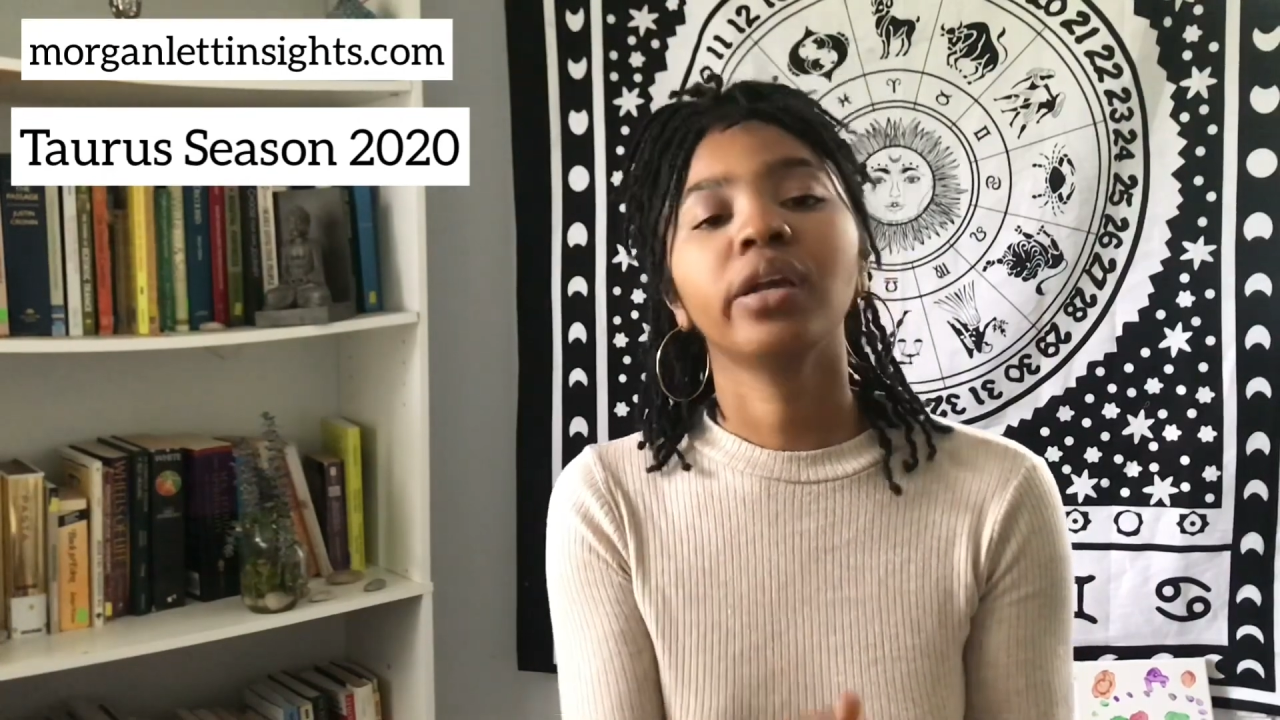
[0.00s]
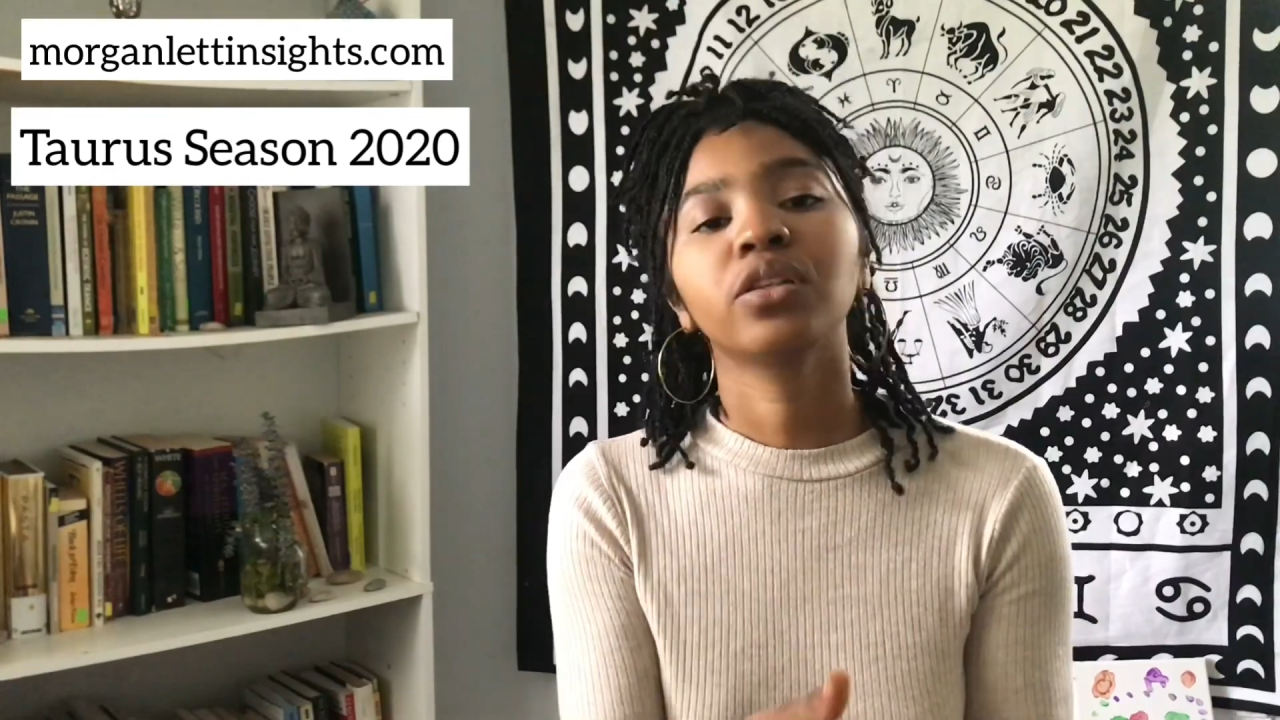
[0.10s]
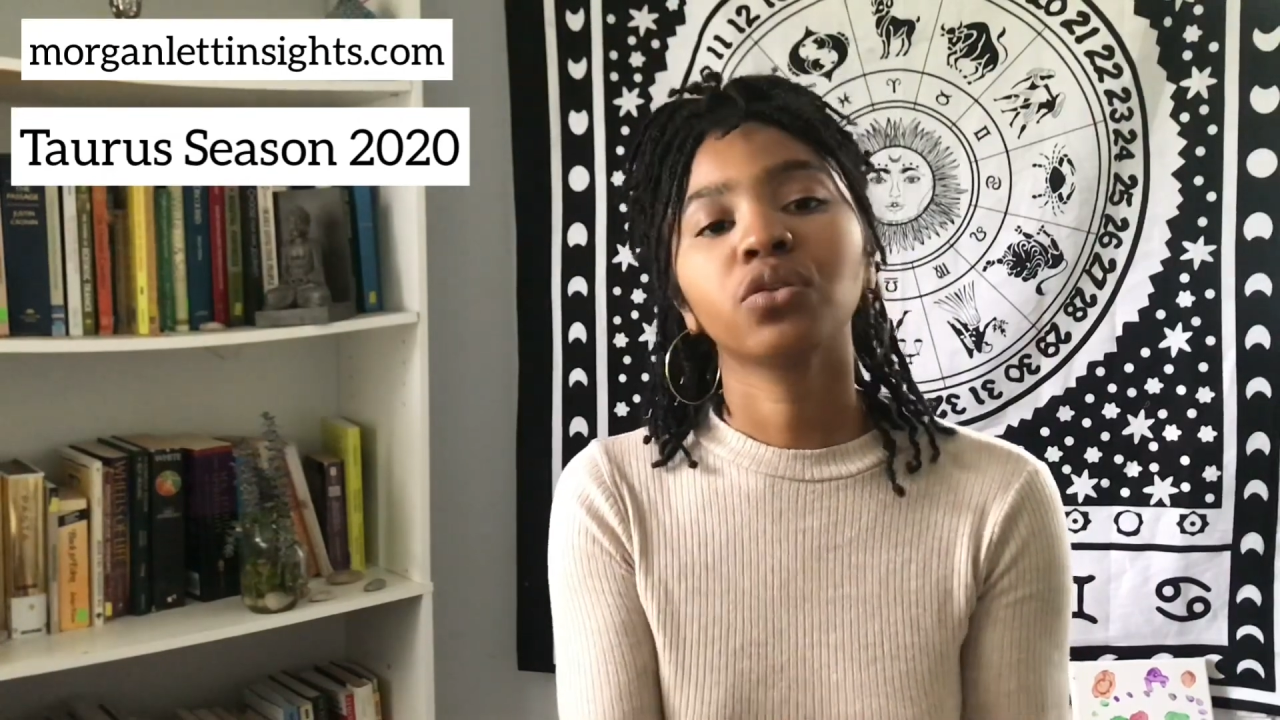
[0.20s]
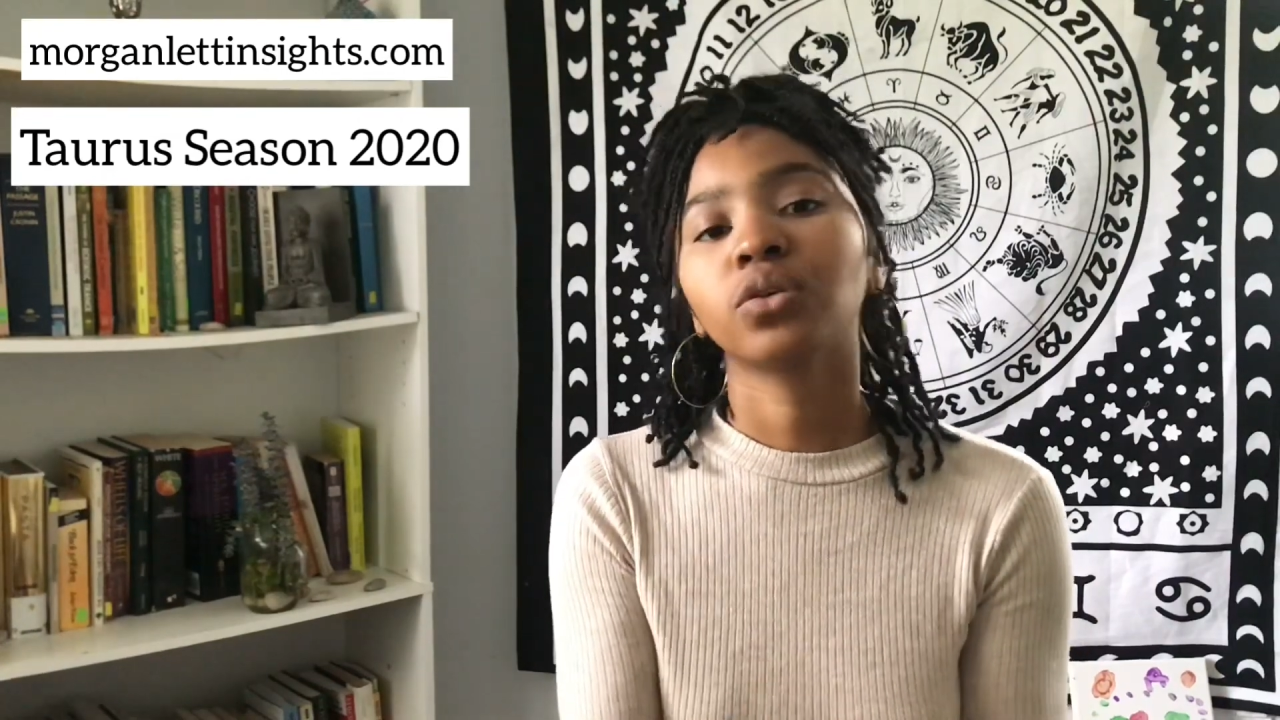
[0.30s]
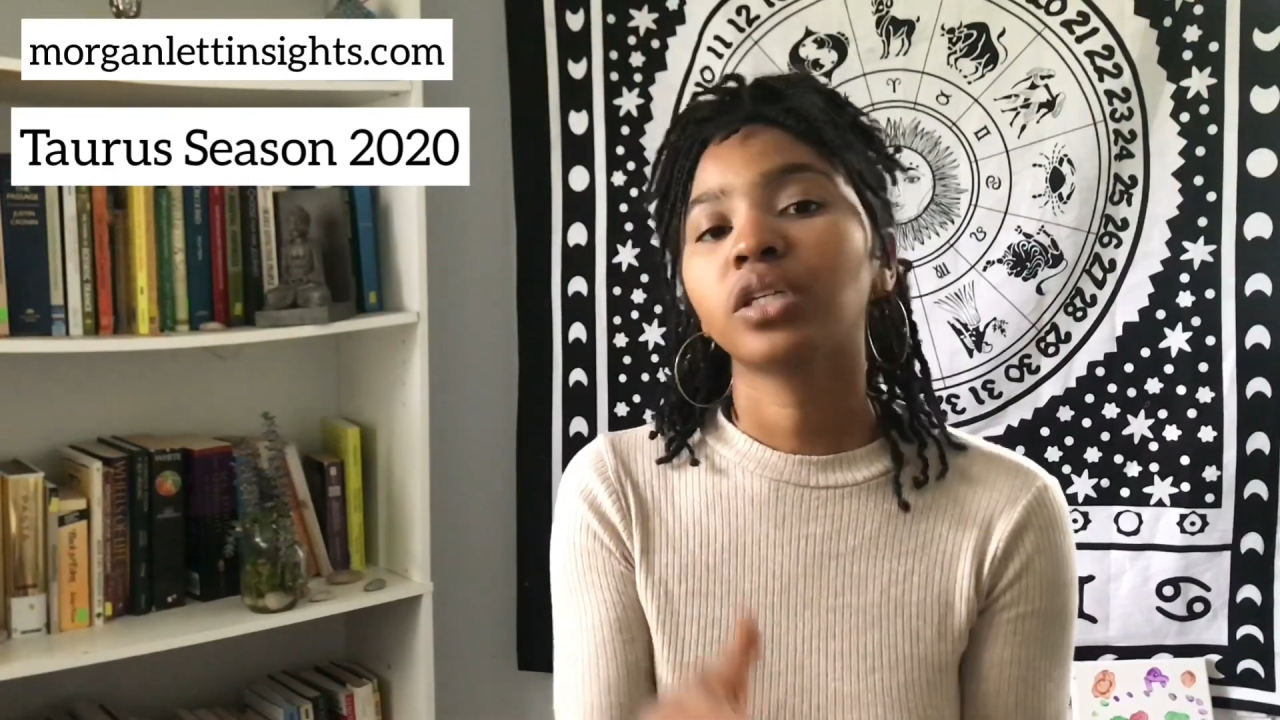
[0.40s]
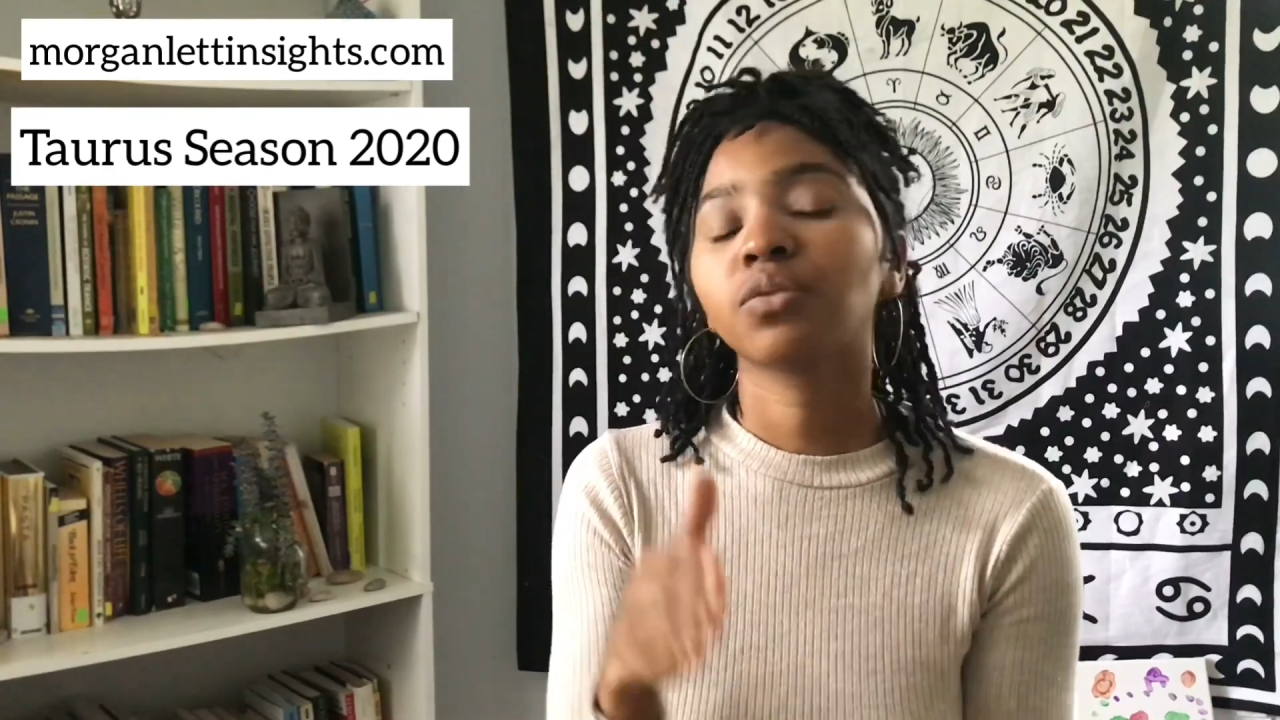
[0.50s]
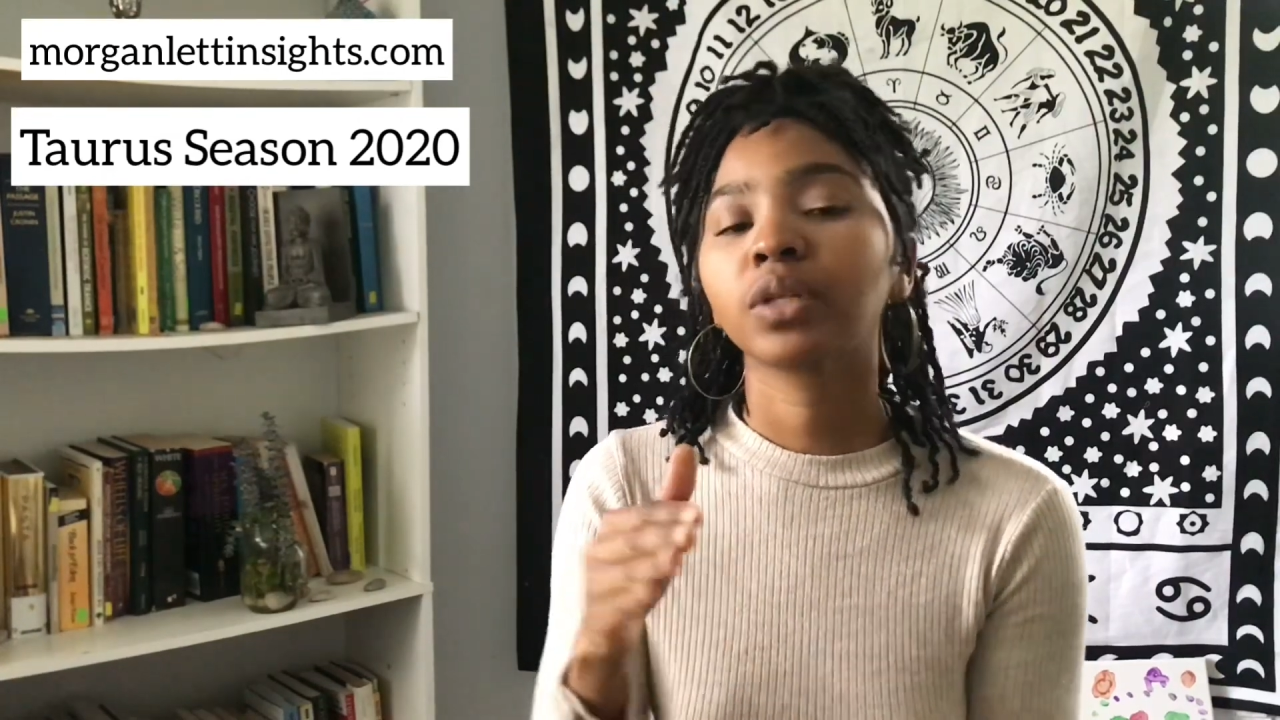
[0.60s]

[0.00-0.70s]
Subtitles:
in Taurus